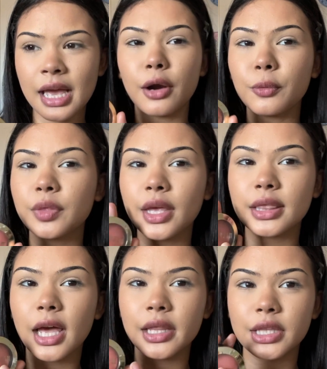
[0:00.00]
I don't think
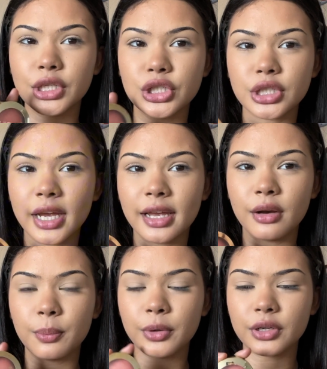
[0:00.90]
that this shade
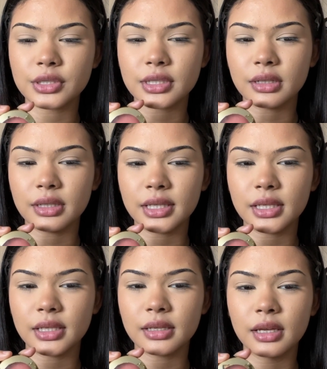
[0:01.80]

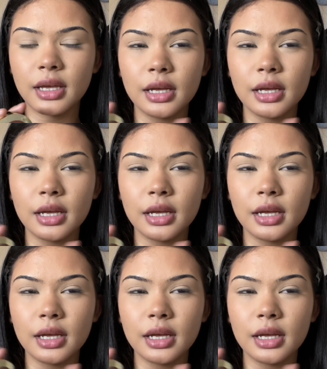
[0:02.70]
personally